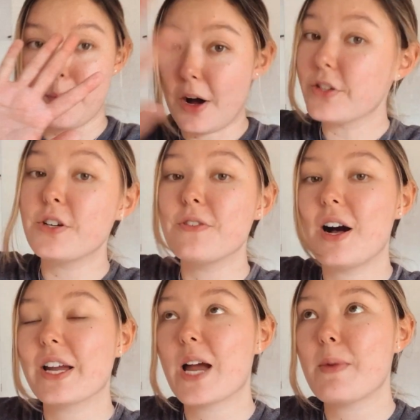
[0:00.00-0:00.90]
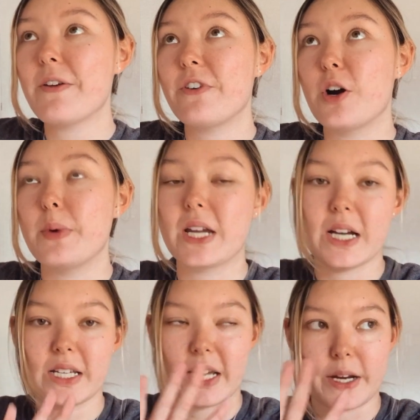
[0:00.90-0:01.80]
Also vlogging on my phone
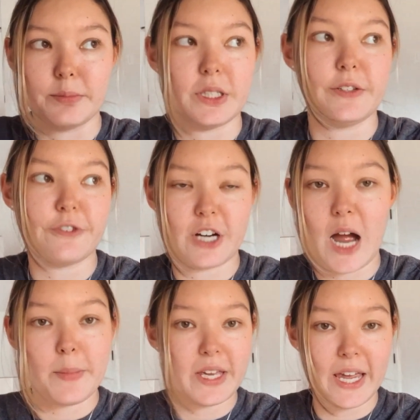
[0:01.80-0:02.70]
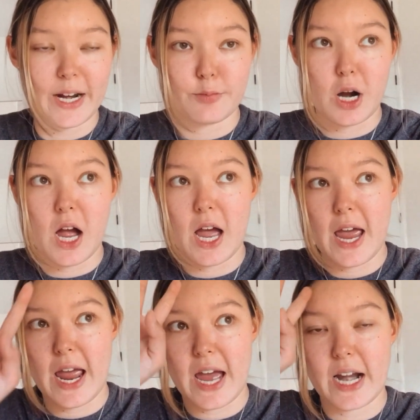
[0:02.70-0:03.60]
because I completely forgot my camera
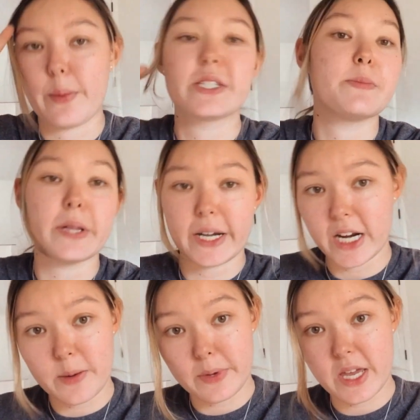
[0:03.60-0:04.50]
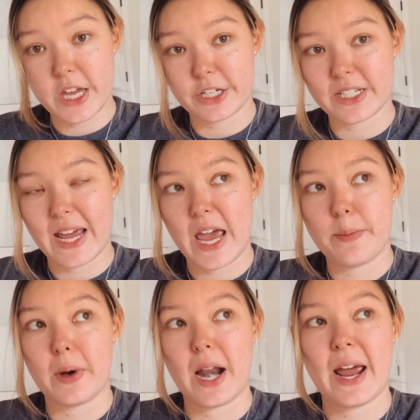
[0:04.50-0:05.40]
and I wasn't planning on being here today,
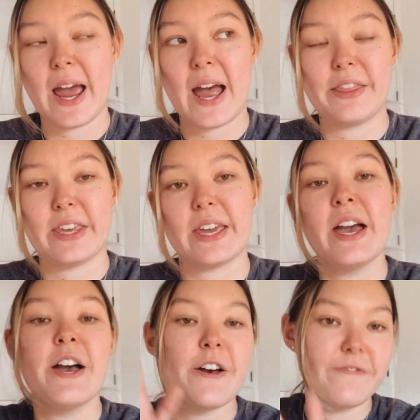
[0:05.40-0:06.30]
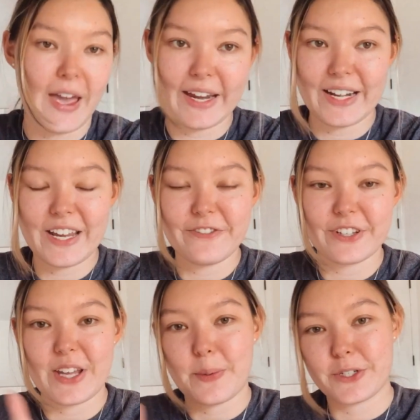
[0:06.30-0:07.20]
but I had the vanity for
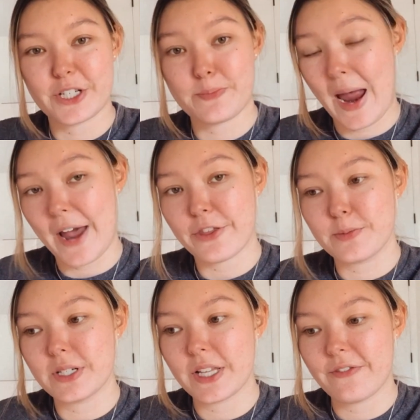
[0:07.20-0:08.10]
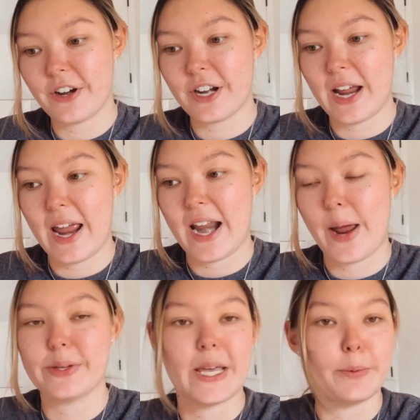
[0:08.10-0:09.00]
the upstairs bathroom delivered and I
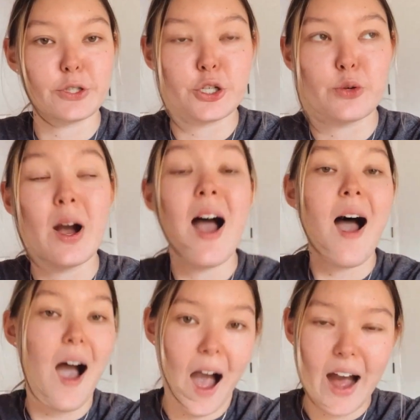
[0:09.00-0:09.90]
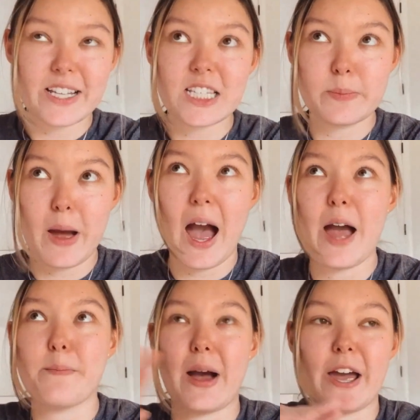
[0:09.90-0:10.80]
was able to
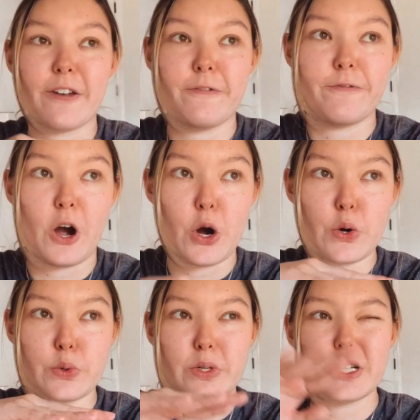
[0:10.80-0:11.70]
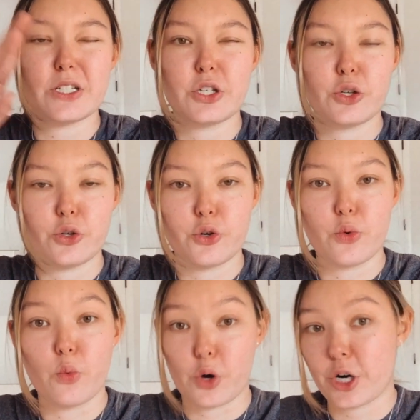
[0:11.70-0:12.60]
hotspot my phone to
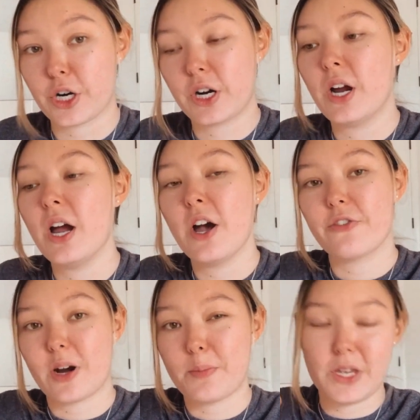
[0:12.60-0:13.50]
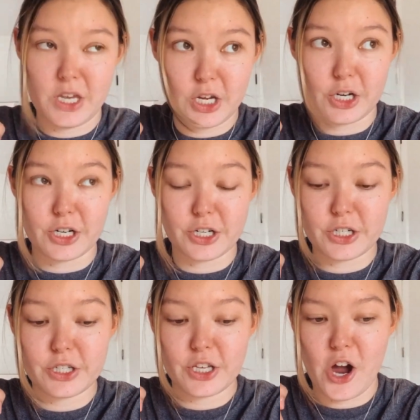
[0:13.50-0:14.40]
work from here.
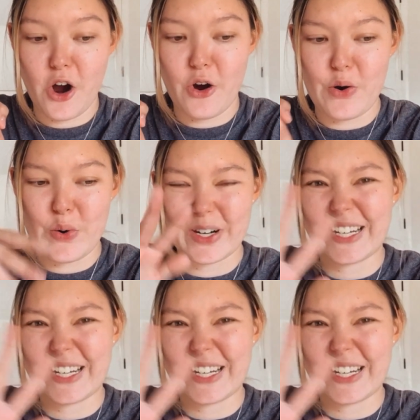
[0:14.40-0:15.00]
So